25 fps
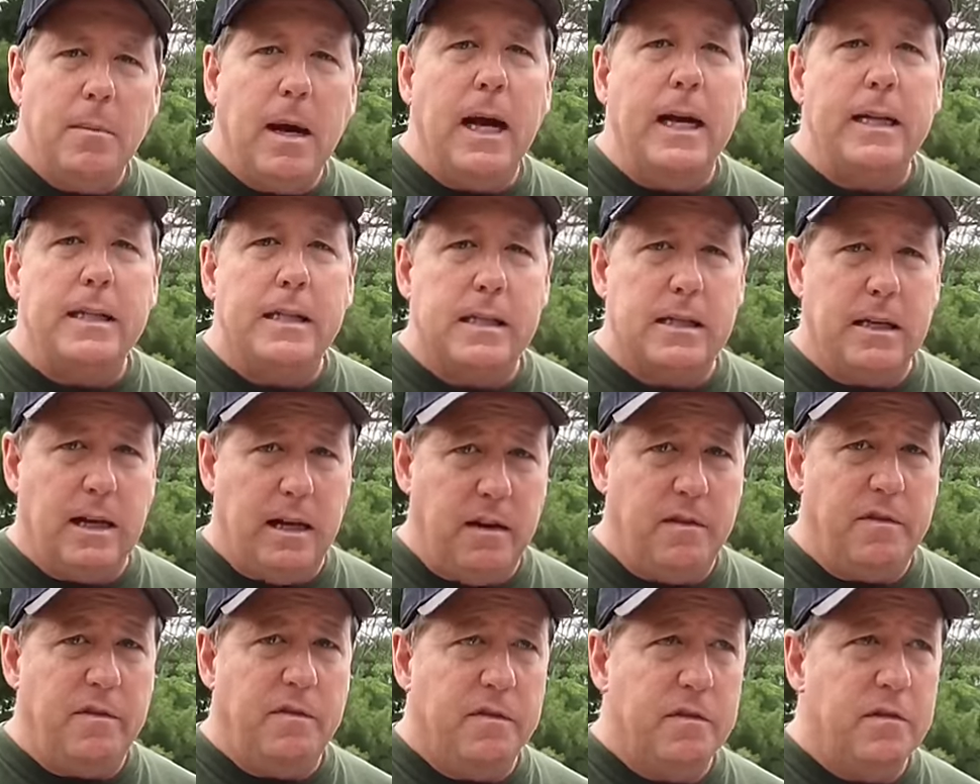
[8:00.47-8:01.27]
my
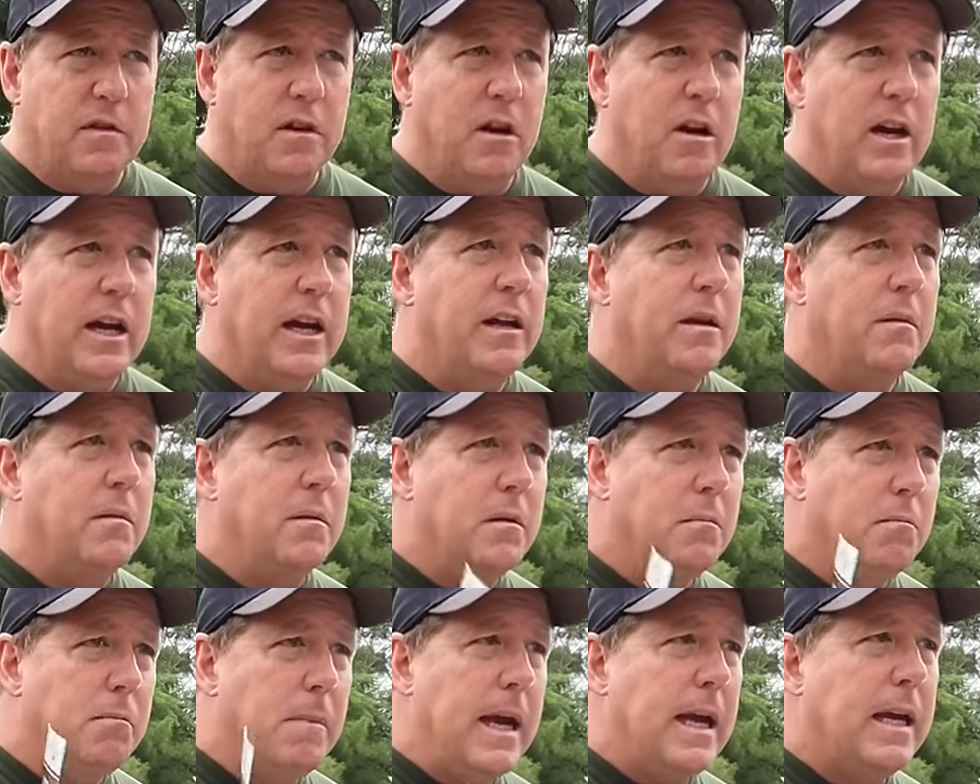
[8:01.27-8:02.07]
stuff, all right?
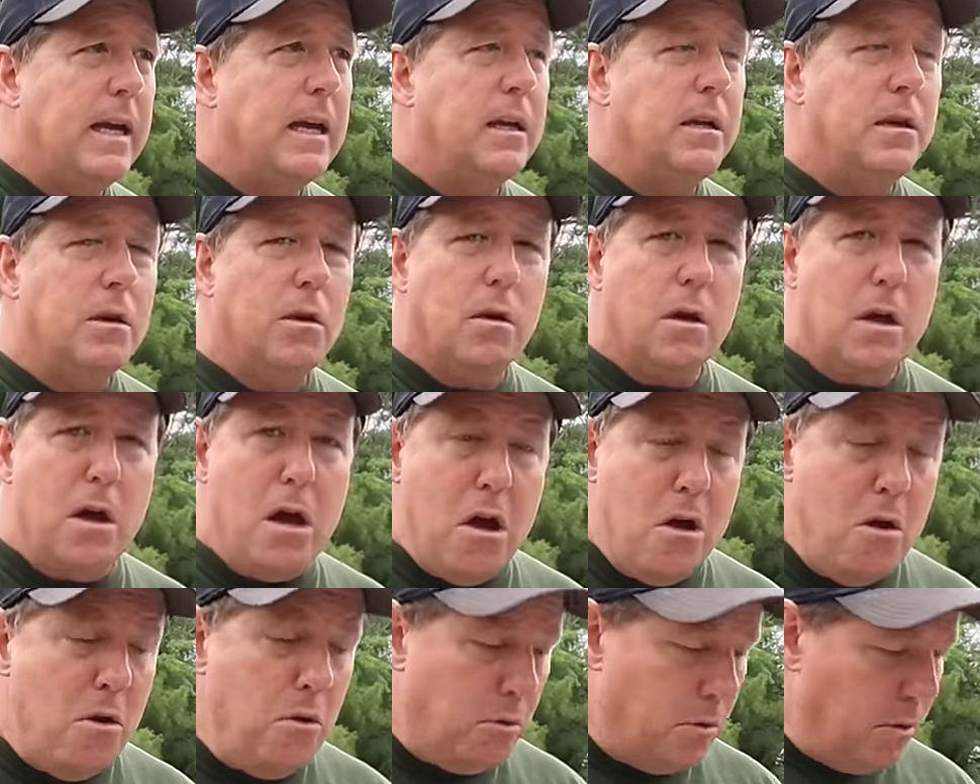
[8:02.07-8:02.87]
Make it your
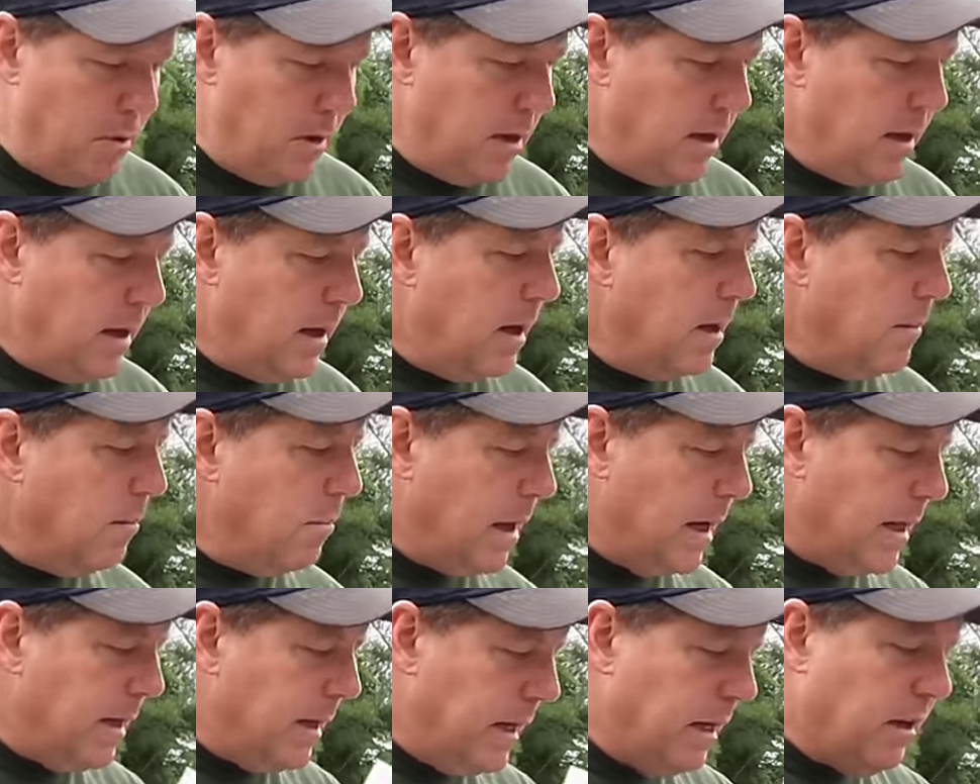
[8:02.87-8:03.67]
own.
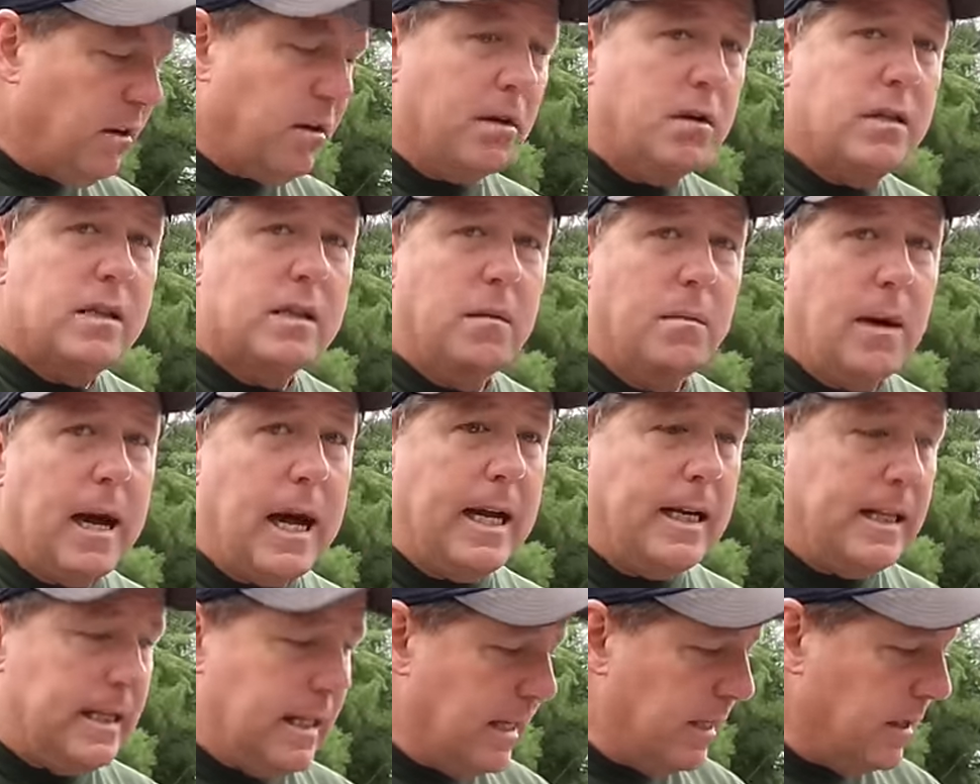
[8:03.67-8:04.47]
But here are some
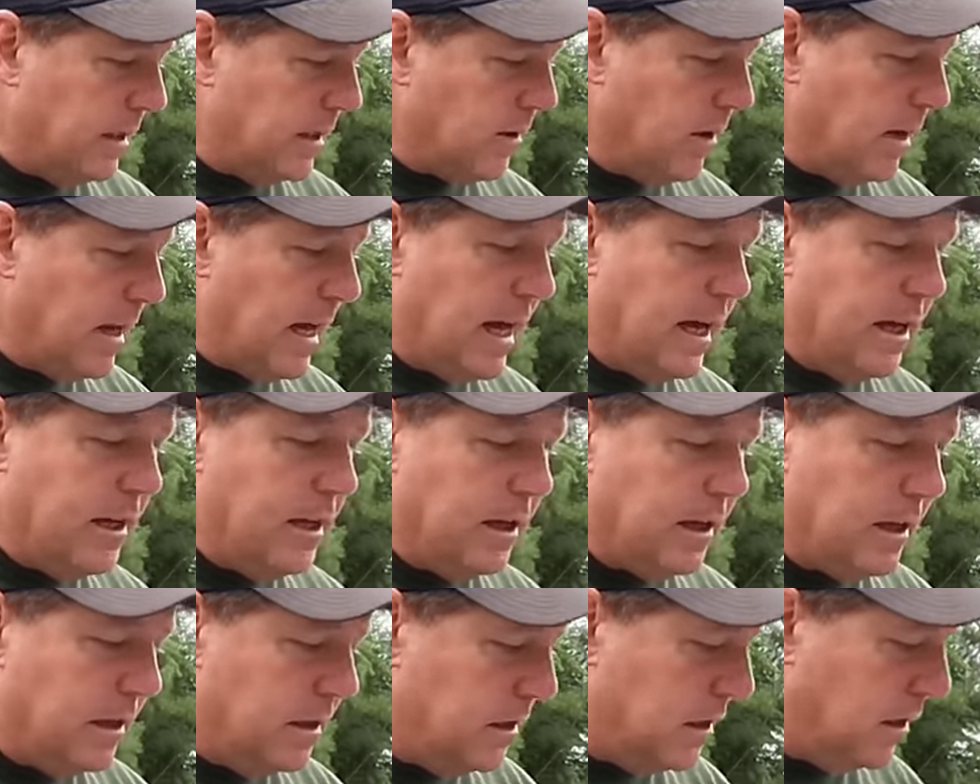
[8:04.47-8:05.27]
ideas on how
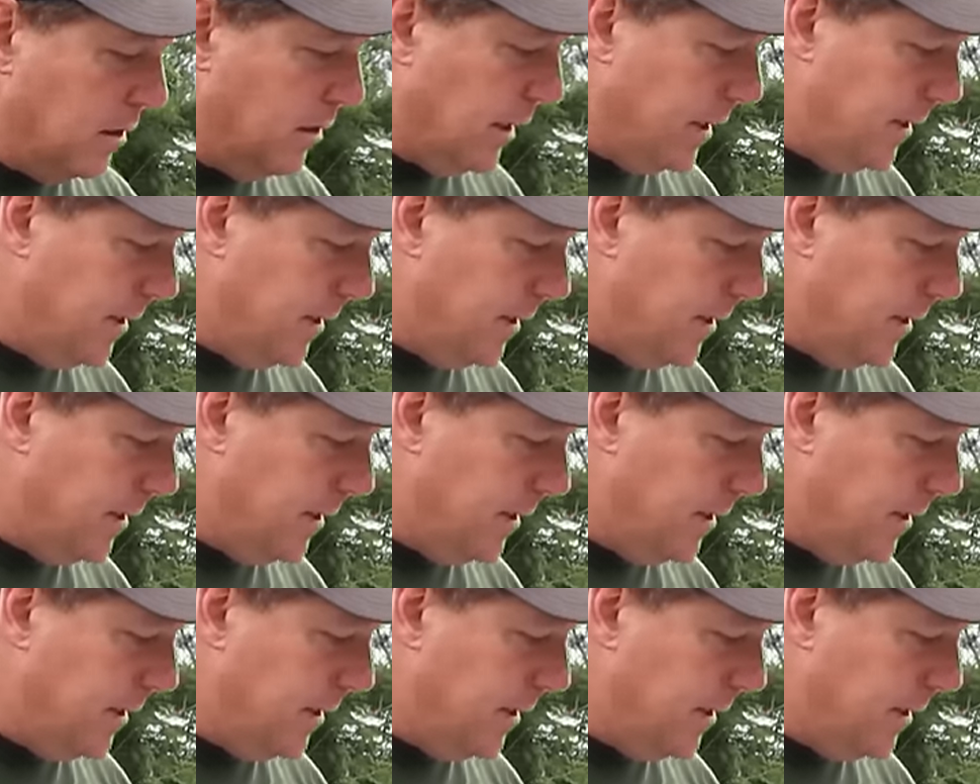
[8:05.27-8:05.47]
you can do